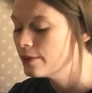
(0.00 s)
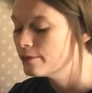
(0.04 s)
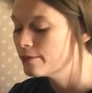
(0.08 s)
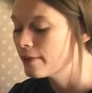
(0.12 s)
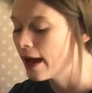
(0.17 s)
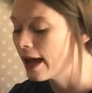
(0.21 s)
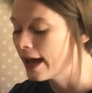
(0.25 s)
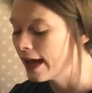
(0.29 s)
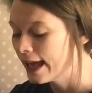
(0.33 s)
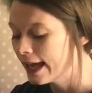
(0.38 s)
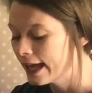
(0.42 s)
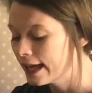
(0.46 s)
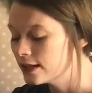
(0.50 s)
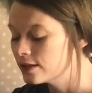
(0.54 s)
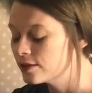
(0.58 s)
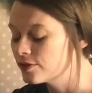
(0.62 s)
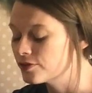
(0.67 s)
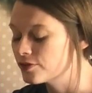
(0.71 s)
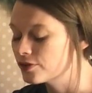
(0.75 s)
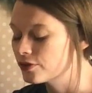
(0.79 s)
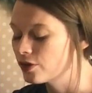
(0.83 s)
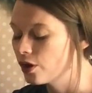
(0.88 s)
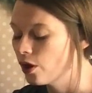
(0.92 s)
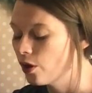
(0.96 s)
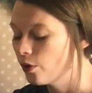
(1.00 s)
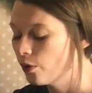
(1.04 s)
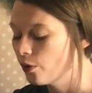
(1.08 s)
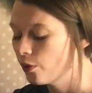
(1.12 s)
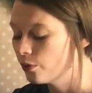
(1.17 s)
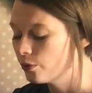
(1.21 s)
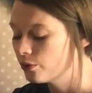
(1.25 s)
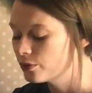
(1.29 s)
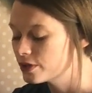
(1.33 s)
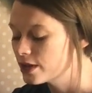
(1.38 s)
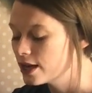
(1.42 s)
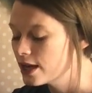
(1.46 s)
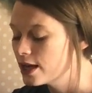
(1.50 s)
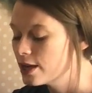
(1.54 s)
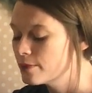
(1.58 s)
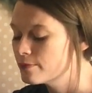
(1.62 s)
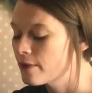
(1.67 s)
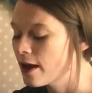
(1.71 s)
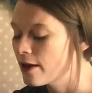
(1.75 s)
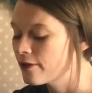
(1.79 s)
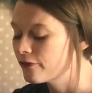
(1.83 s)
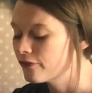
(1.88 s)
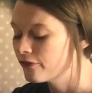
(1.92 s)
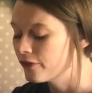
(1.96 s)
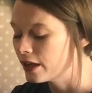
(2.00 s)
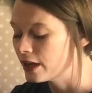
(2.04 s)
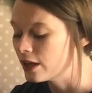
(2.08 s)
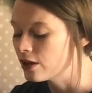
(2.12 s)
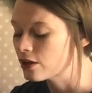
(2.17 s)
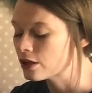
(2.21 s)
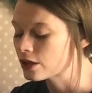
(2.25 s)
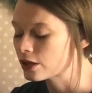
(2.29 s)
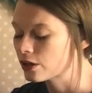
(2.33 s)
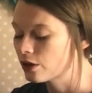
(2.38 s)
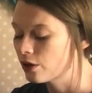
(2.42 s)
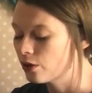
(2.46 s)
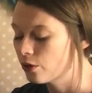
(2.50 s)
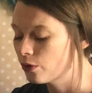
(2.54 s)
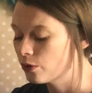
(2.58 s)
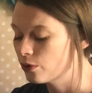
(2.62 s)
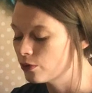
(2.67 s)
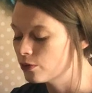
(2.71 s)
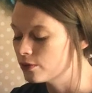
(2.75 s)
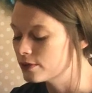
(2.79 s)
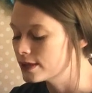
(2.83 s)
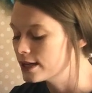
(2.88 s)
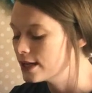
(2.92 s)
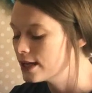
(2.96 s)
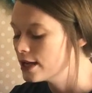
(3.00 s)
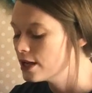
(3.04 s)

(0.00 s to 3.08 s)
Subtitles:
My hands are cold. My feet are cold.